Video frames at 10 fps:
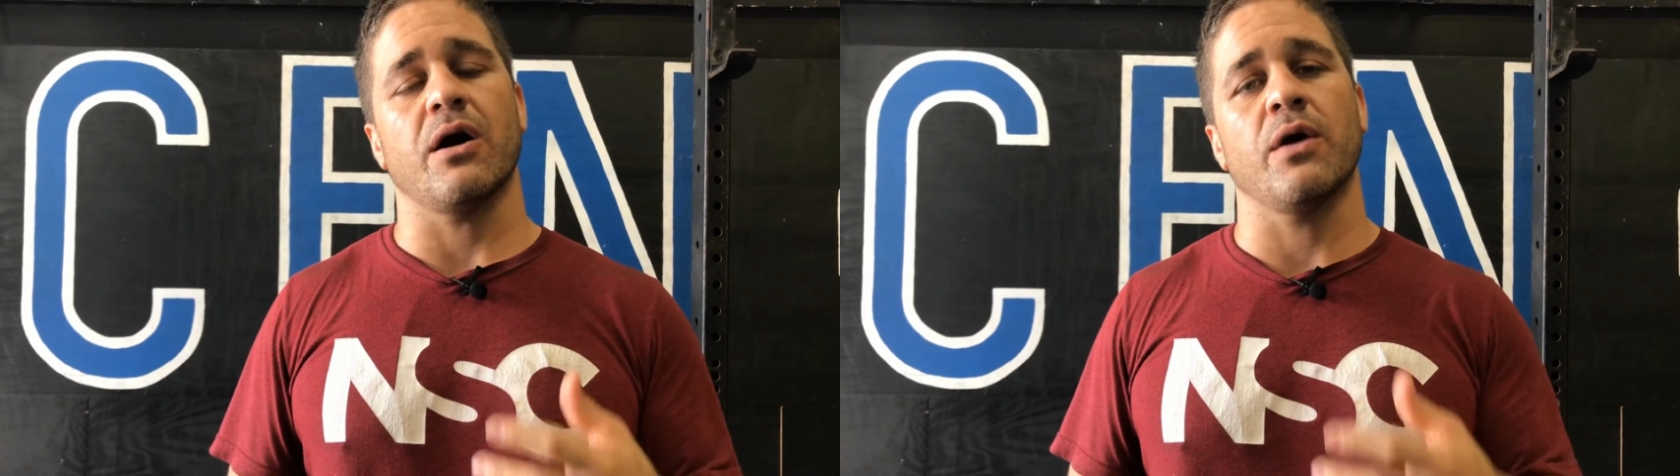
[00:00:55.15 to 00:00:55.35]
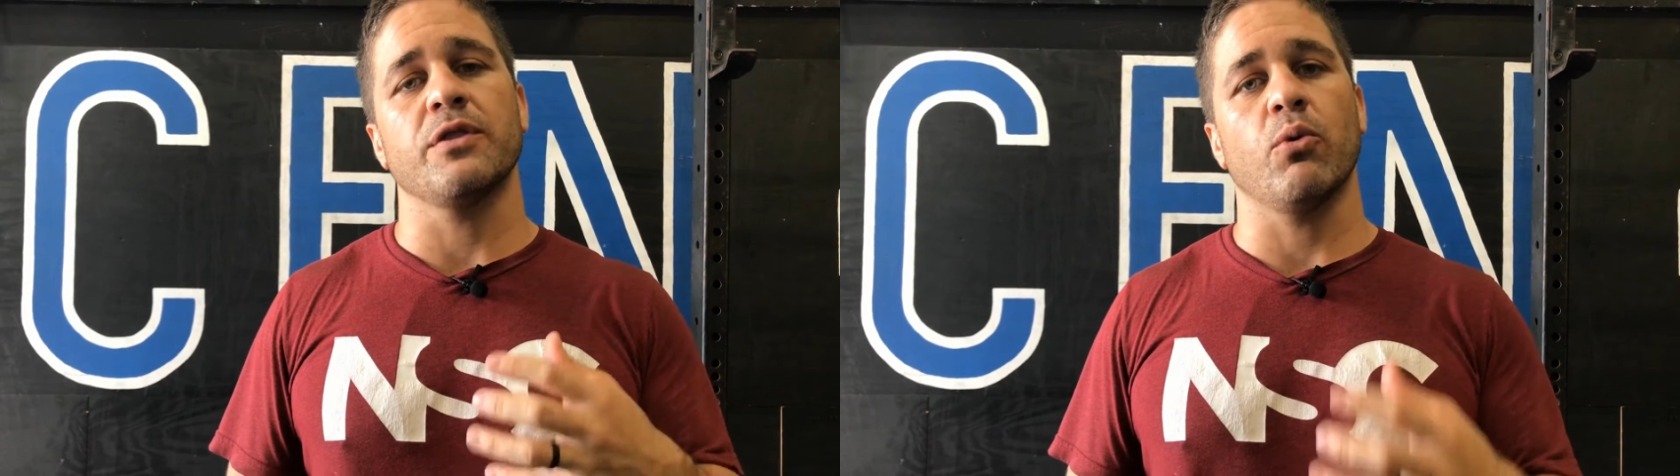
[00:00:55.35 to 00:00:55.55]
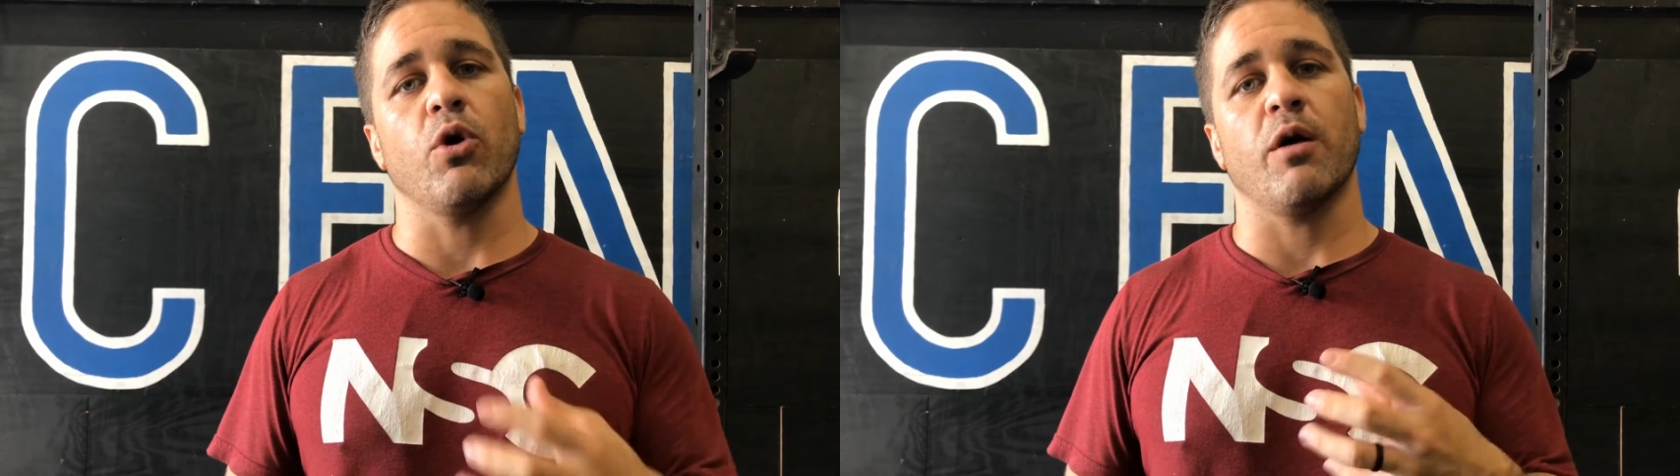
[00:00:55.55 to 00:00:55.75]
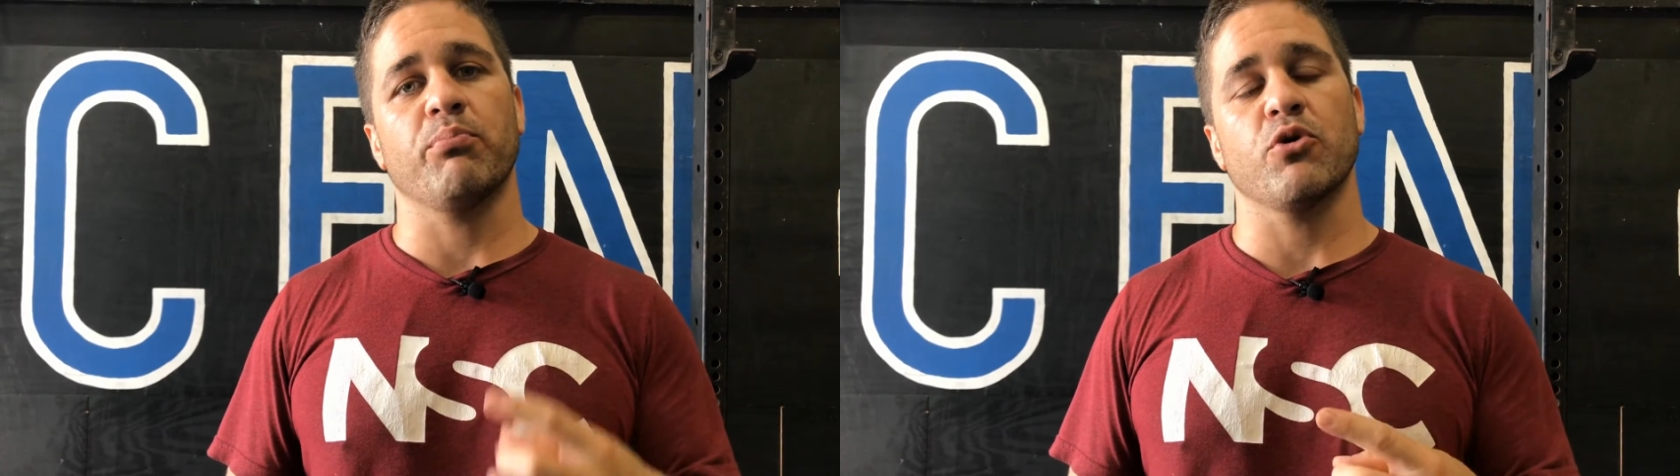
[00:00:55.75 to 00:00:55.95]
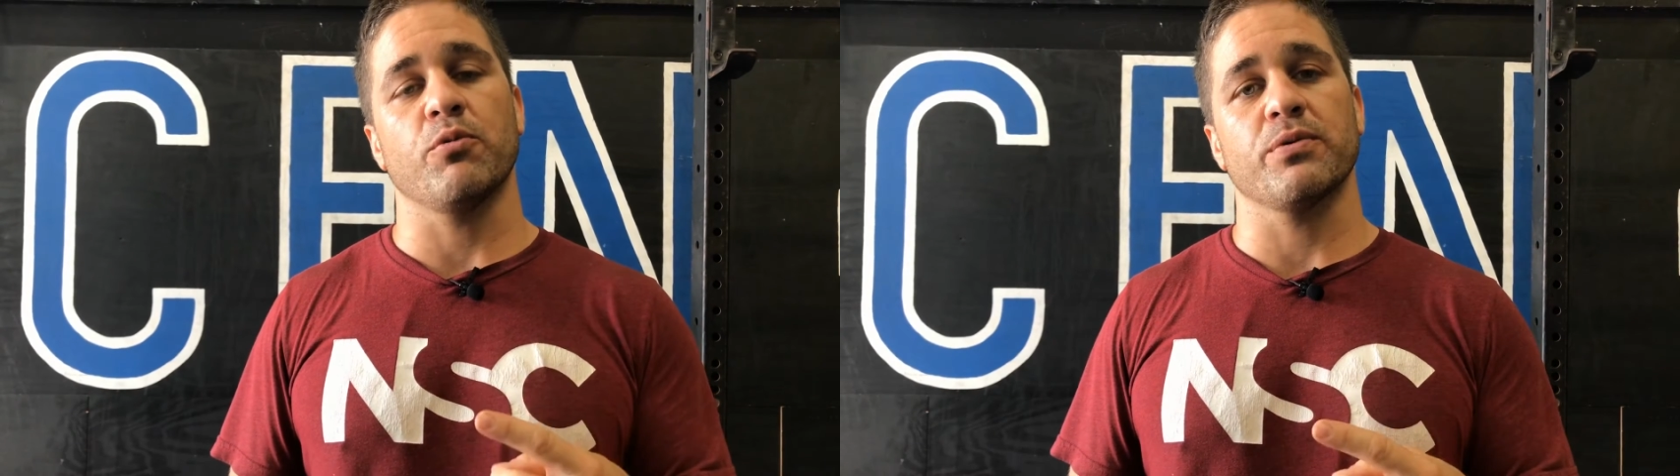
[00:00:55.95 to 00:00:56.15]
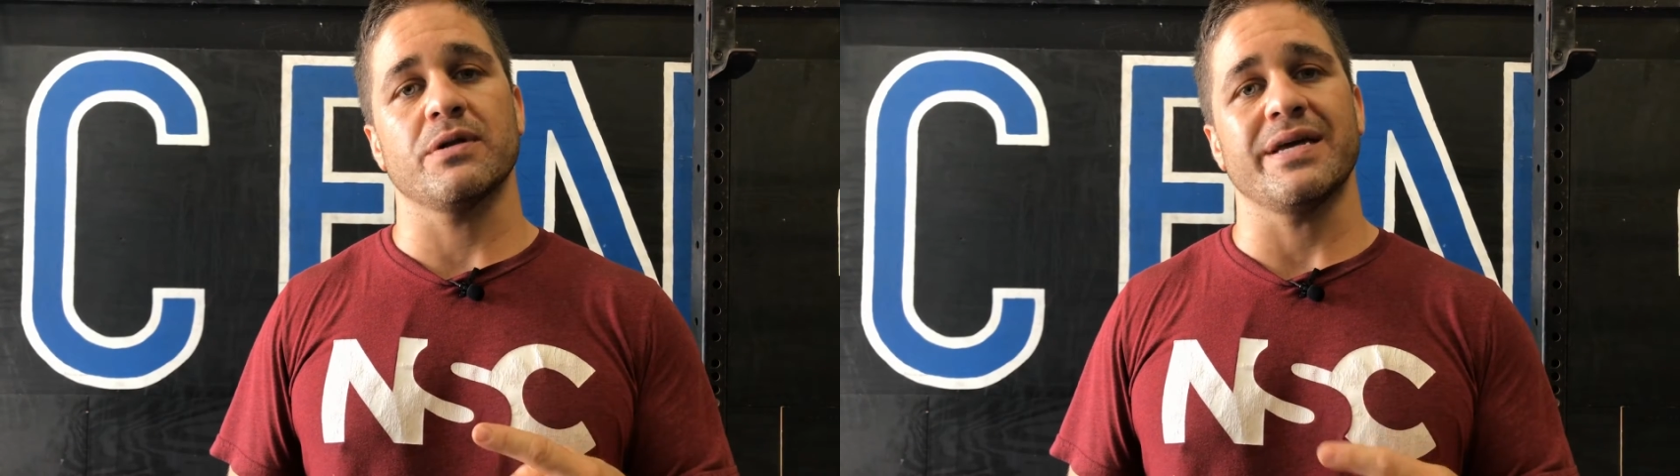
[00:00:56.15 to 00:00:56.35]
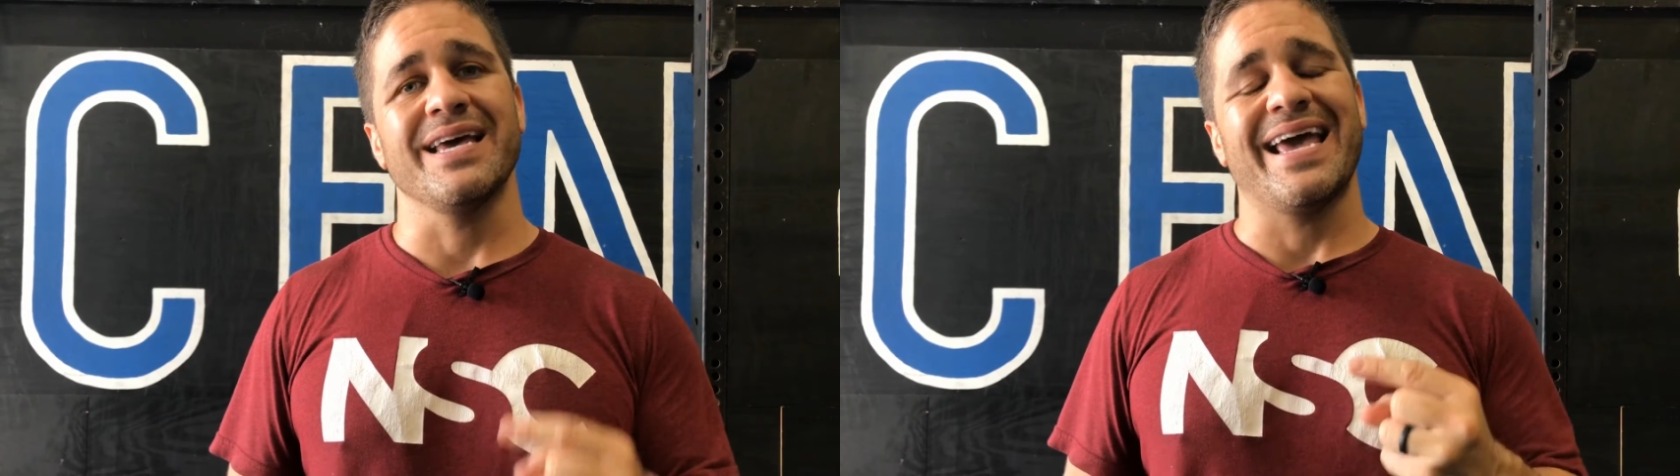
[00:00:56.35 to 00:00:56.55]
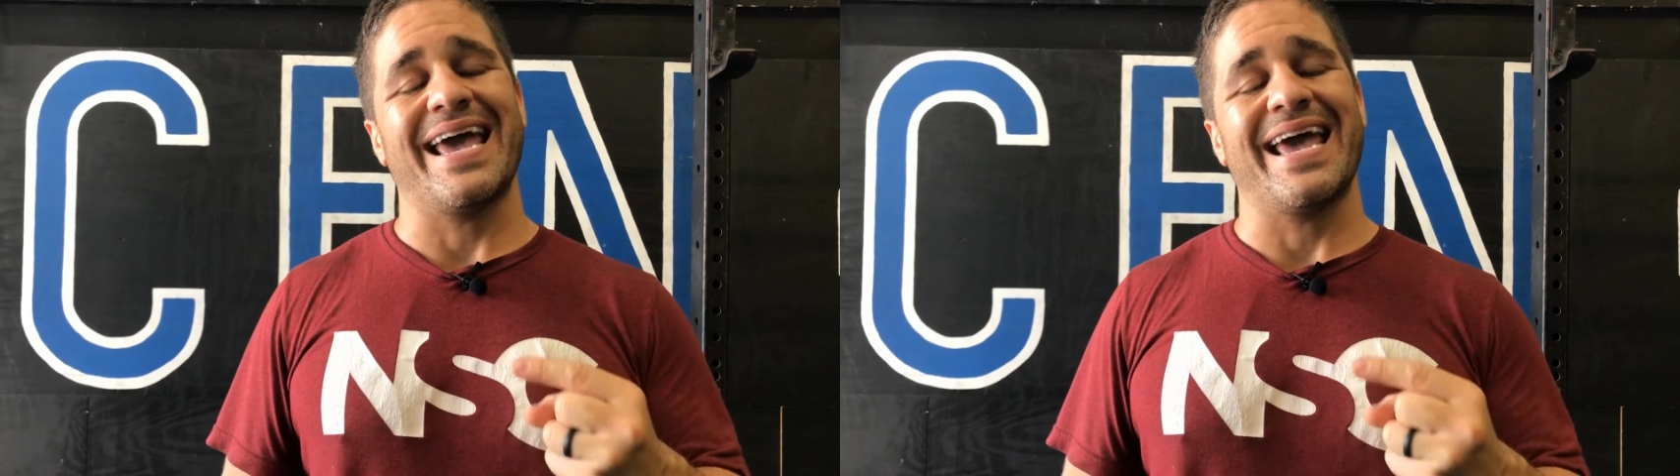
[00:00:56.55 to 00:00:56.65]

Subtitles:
on the wall appropriately?